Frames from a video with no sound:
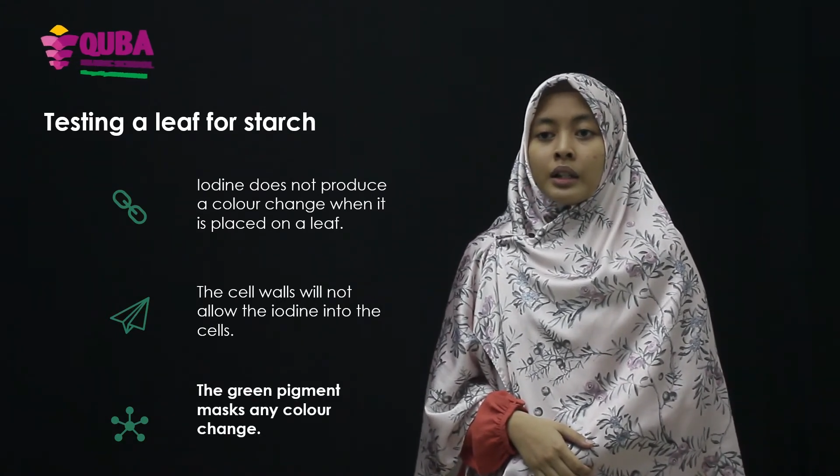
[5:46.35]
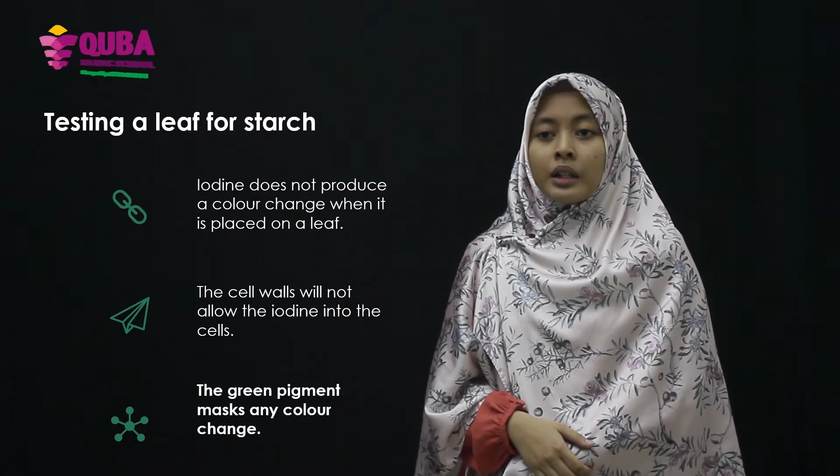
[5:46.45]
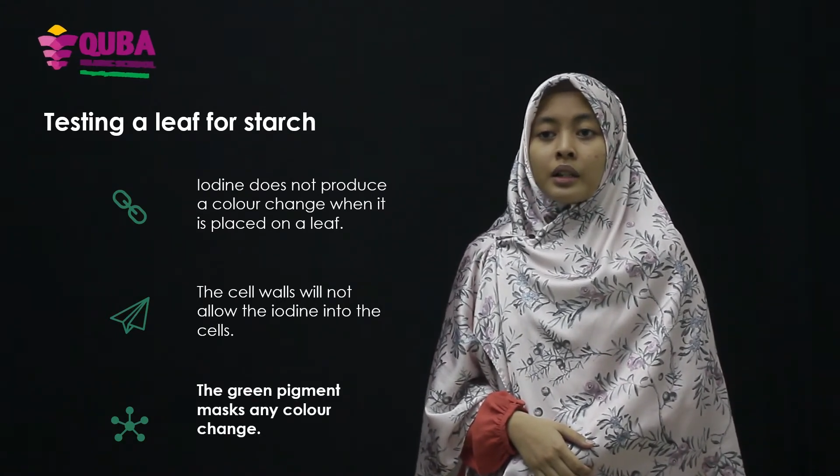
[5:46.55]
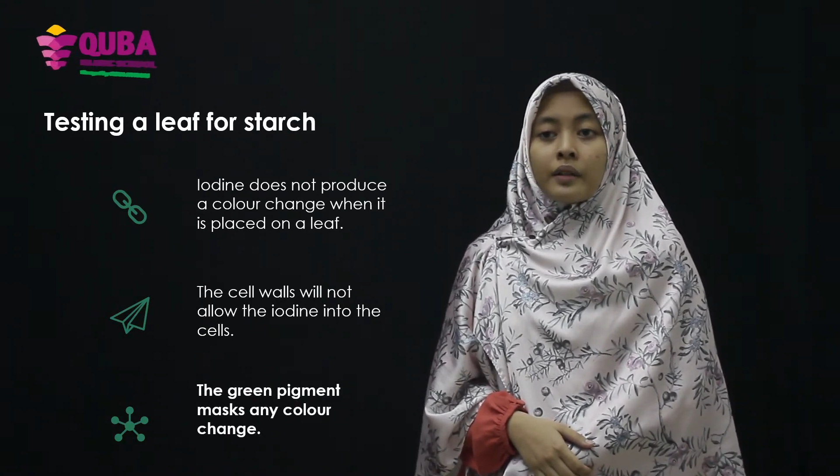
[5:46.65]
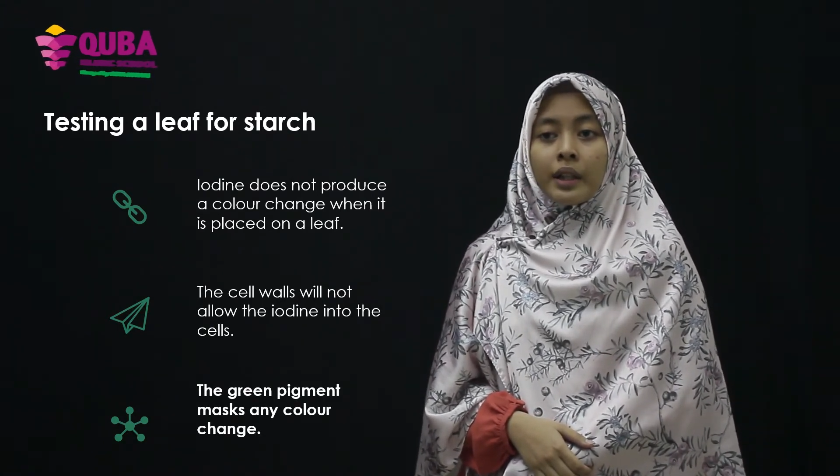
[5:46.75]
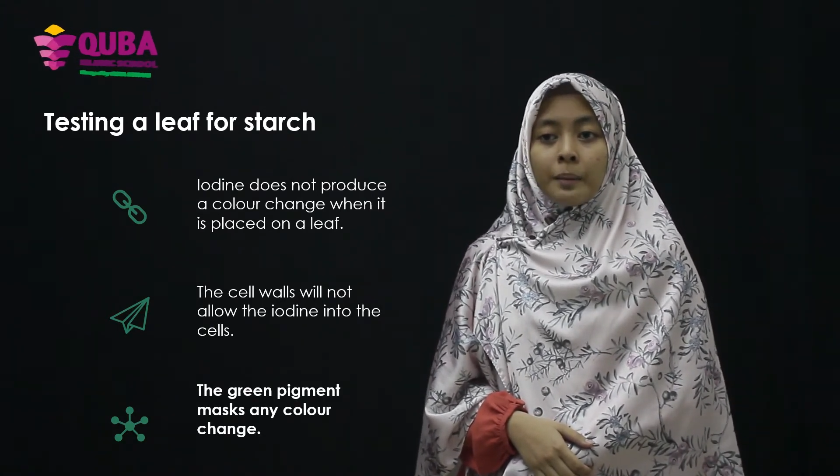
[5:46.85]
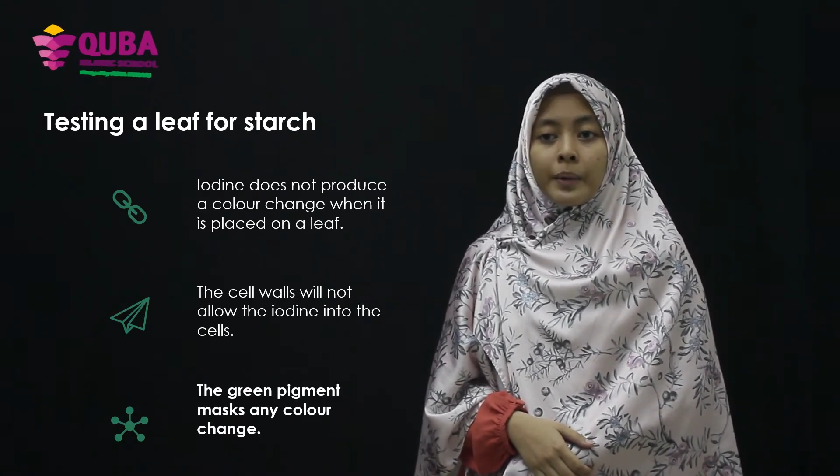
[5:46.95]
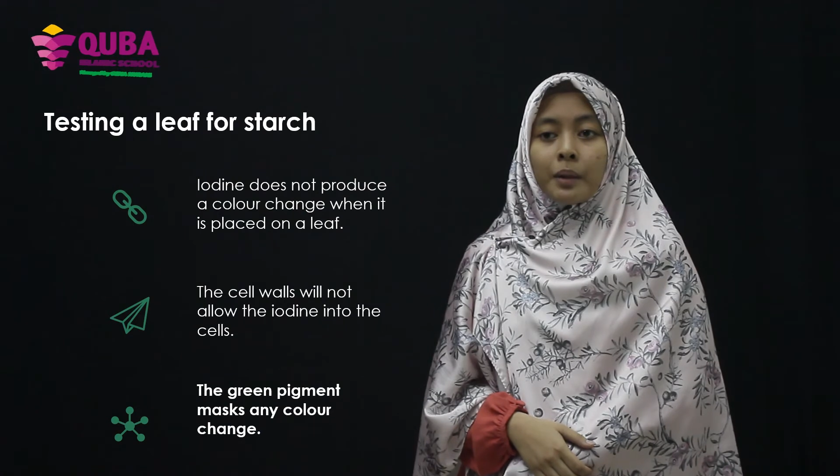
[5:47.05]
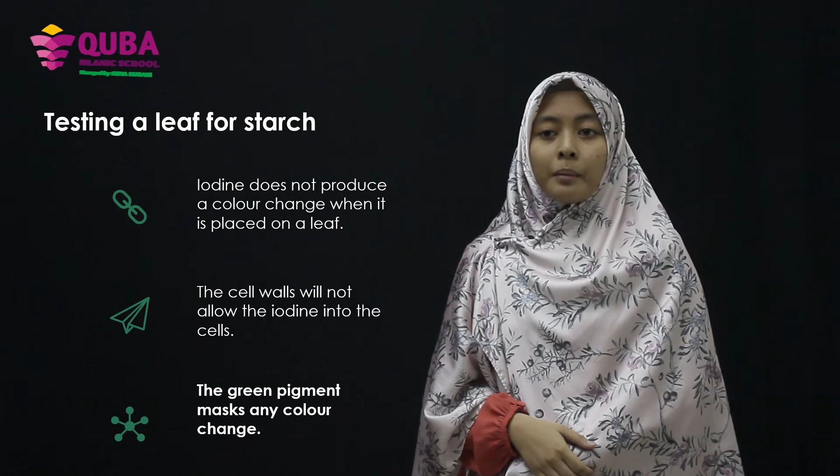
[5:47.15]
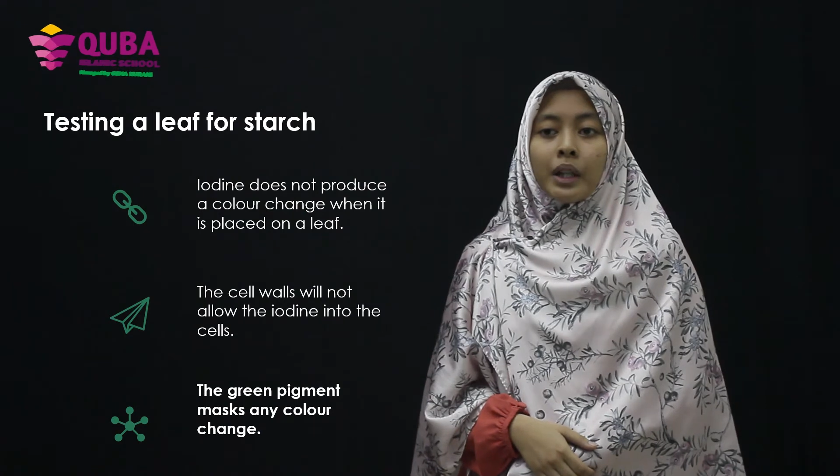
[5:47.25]
the green
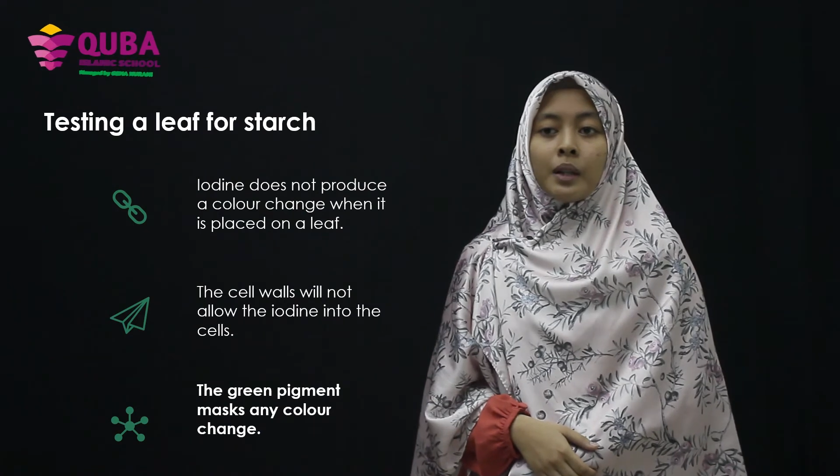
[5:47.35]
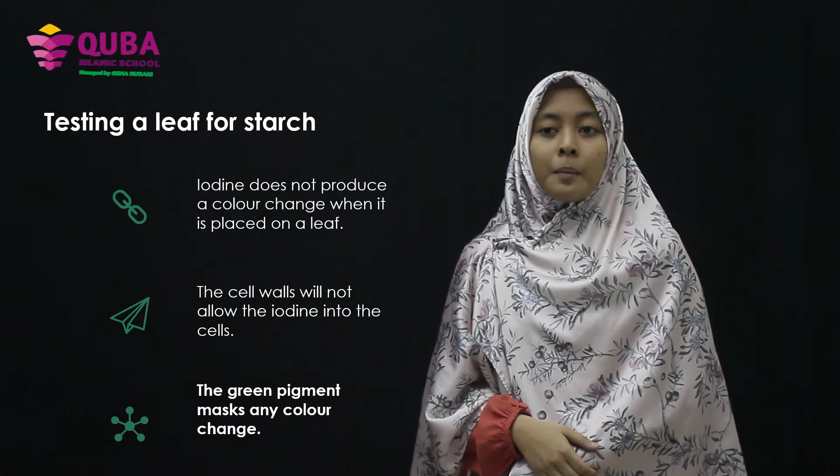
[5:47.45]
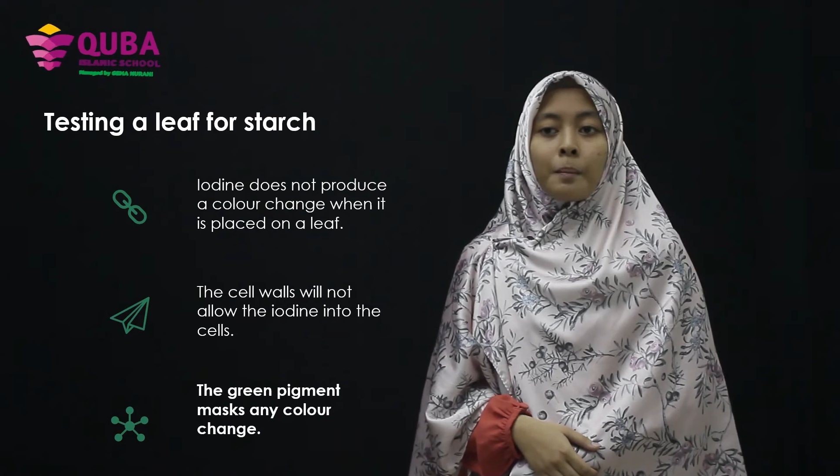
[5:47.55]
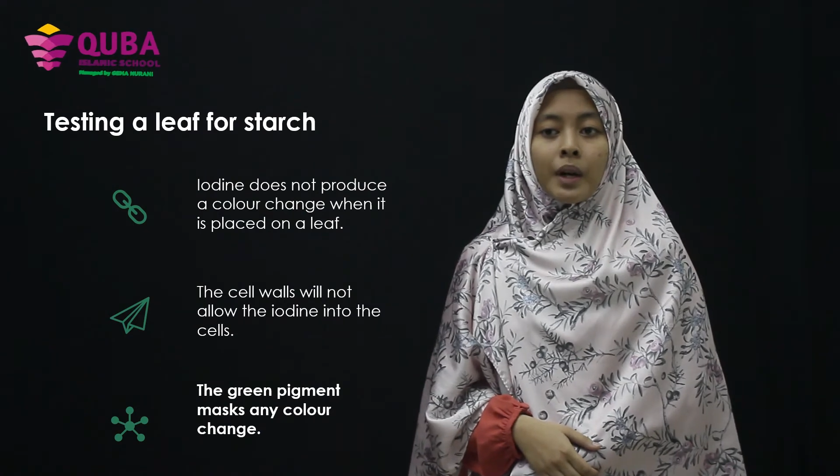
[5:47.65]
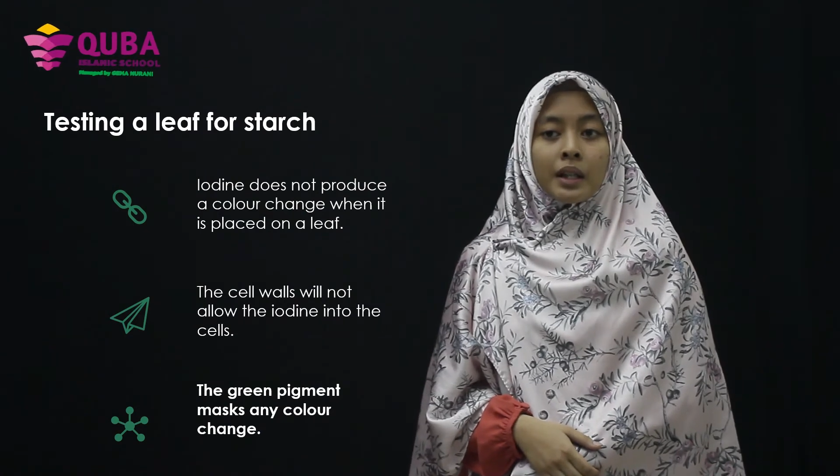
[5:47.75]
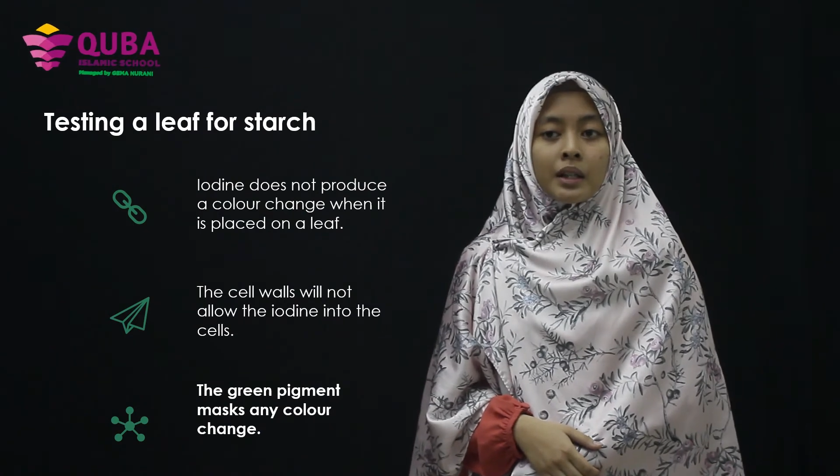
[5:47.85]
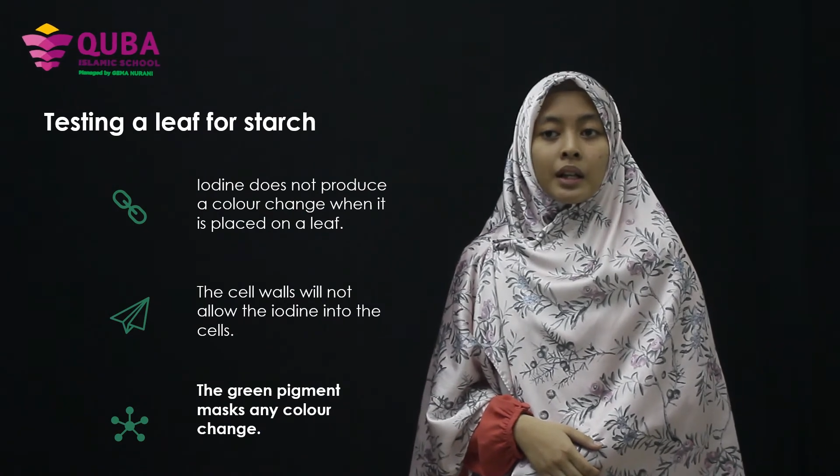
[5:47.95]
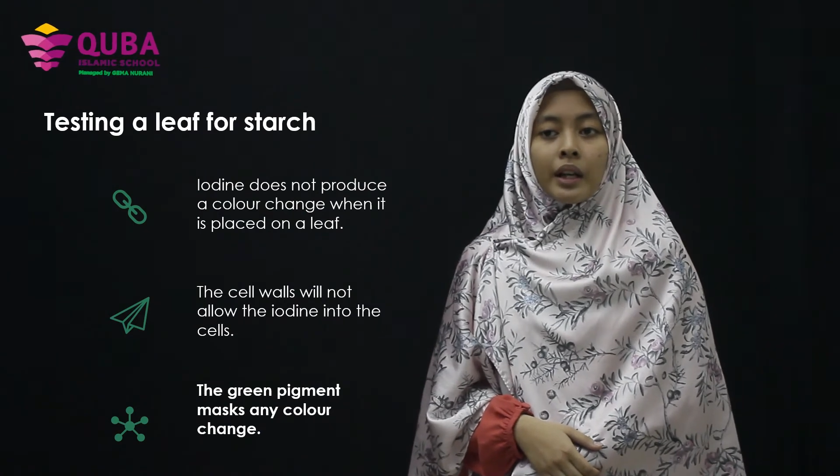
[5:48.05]
pigment must